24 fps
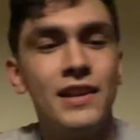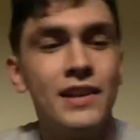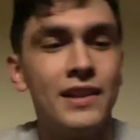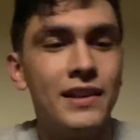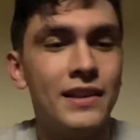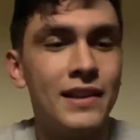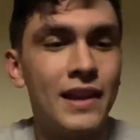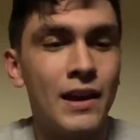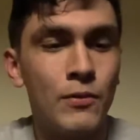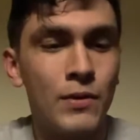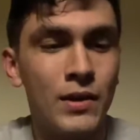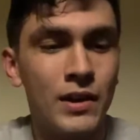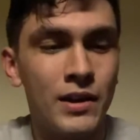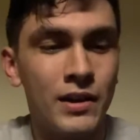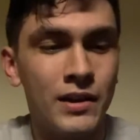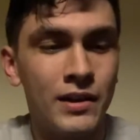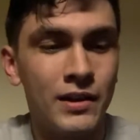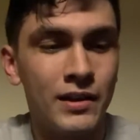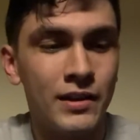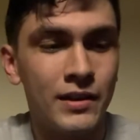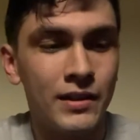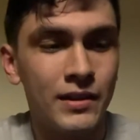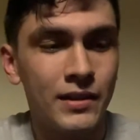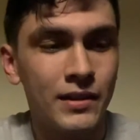
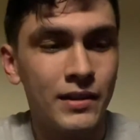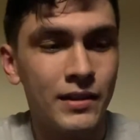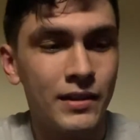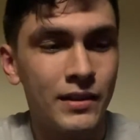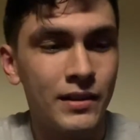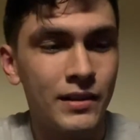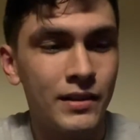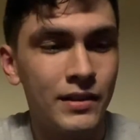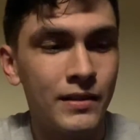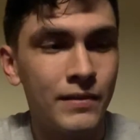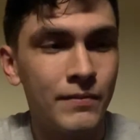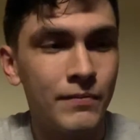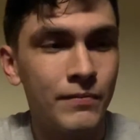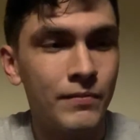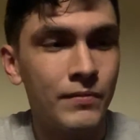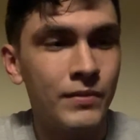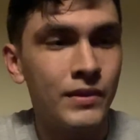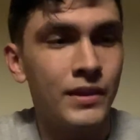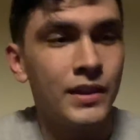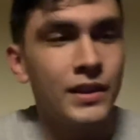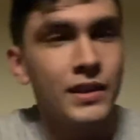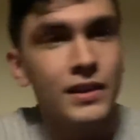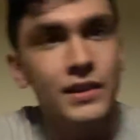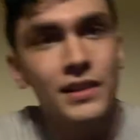Now,
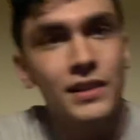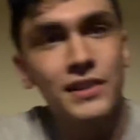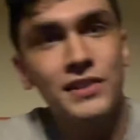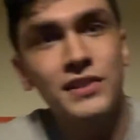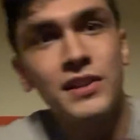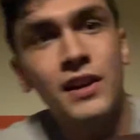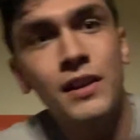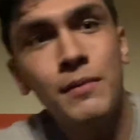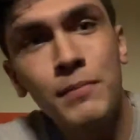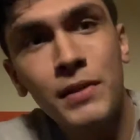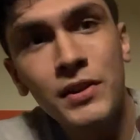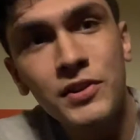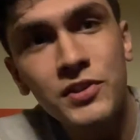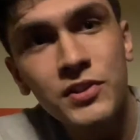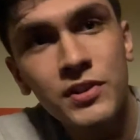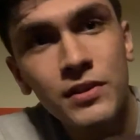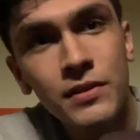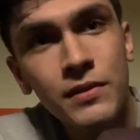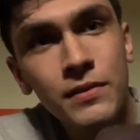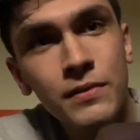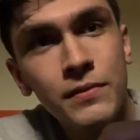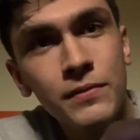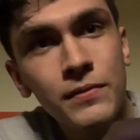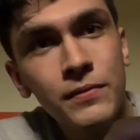it's got a bunch
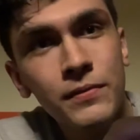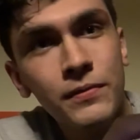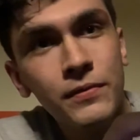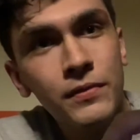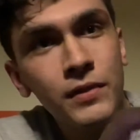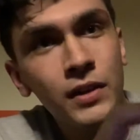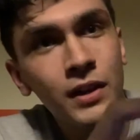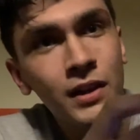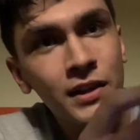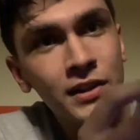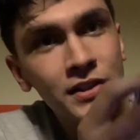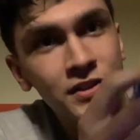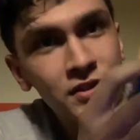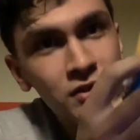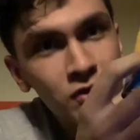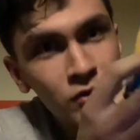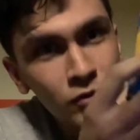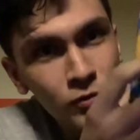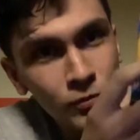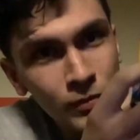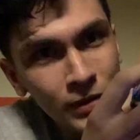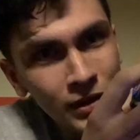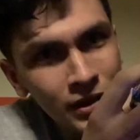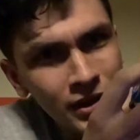of
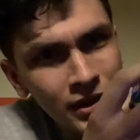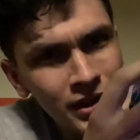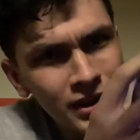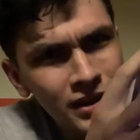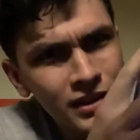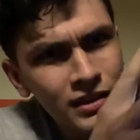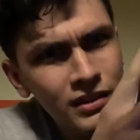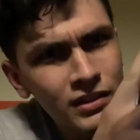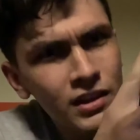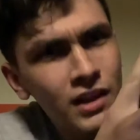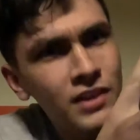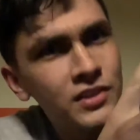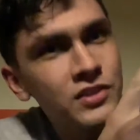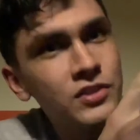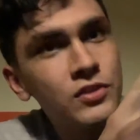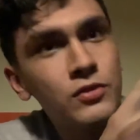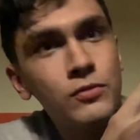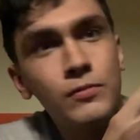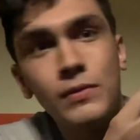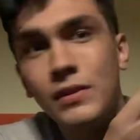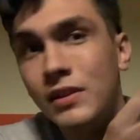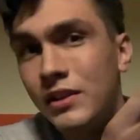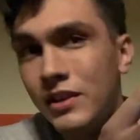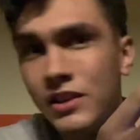not
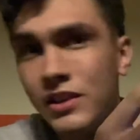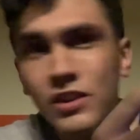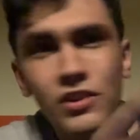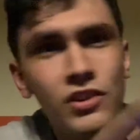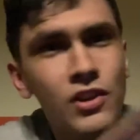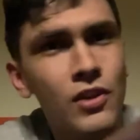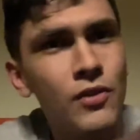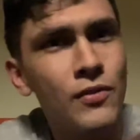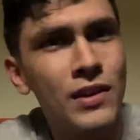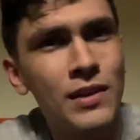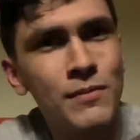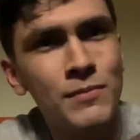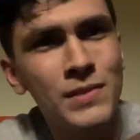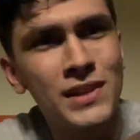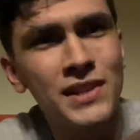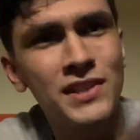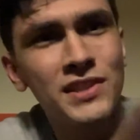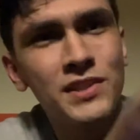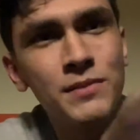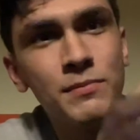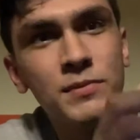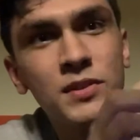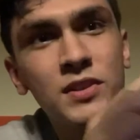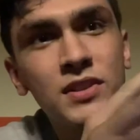Cyrillic, you know what I mean,
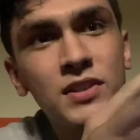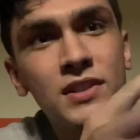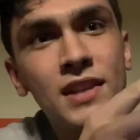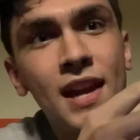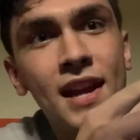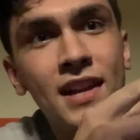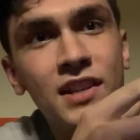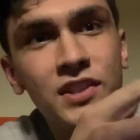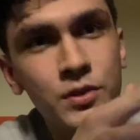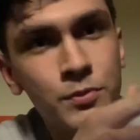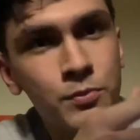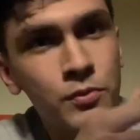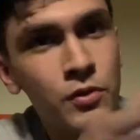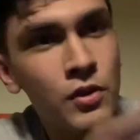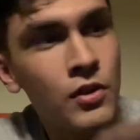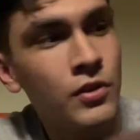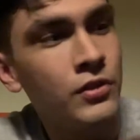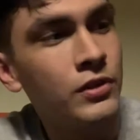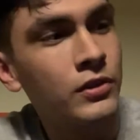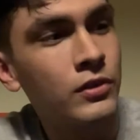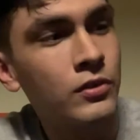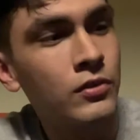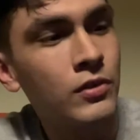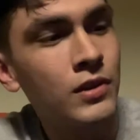some text
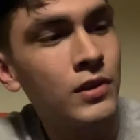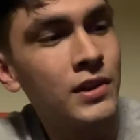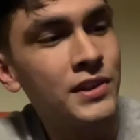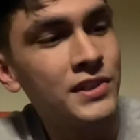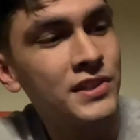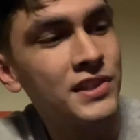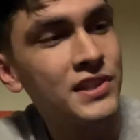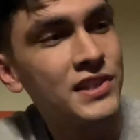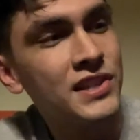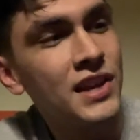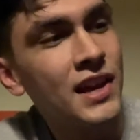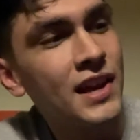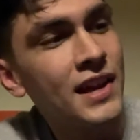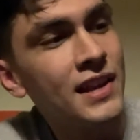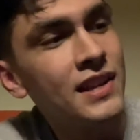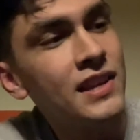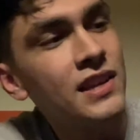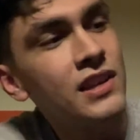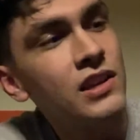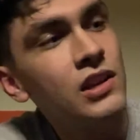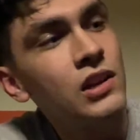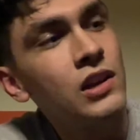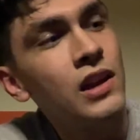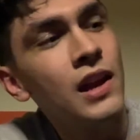sprawled across the side
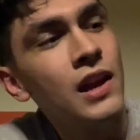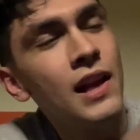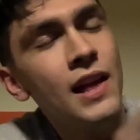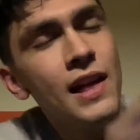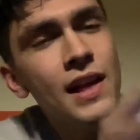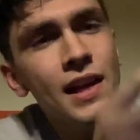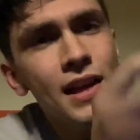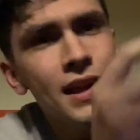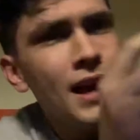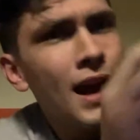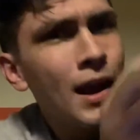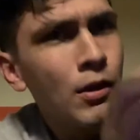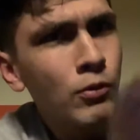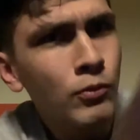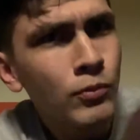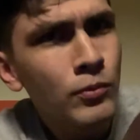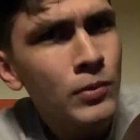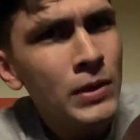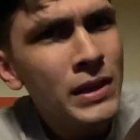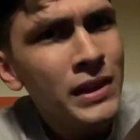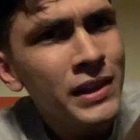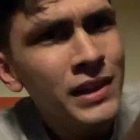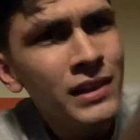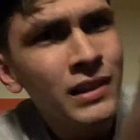here. I
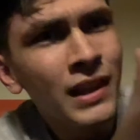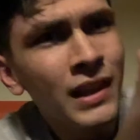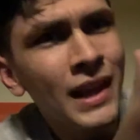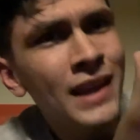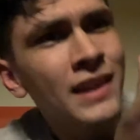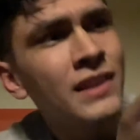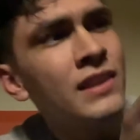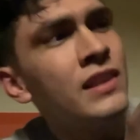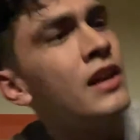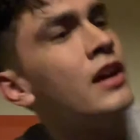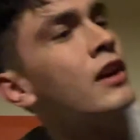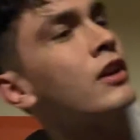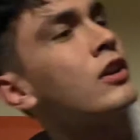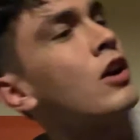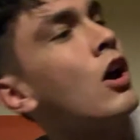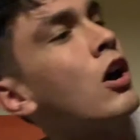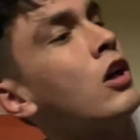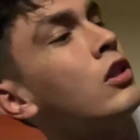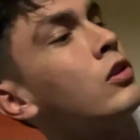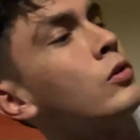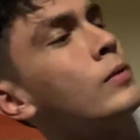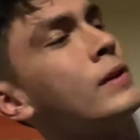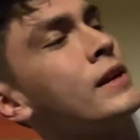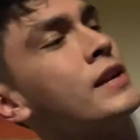really like the
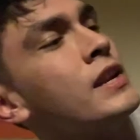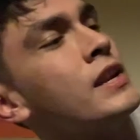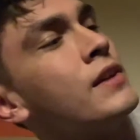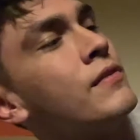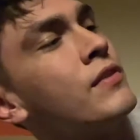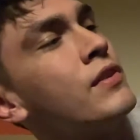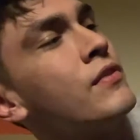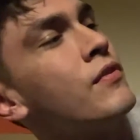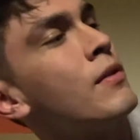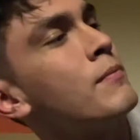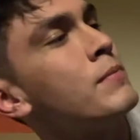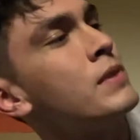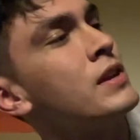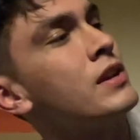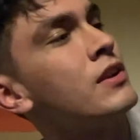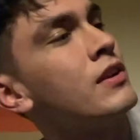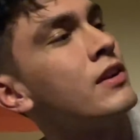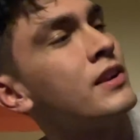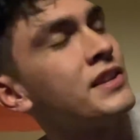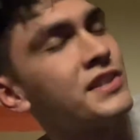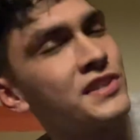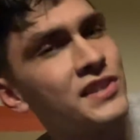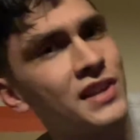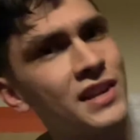coloring of it, if I'm being
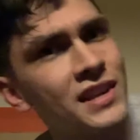honest.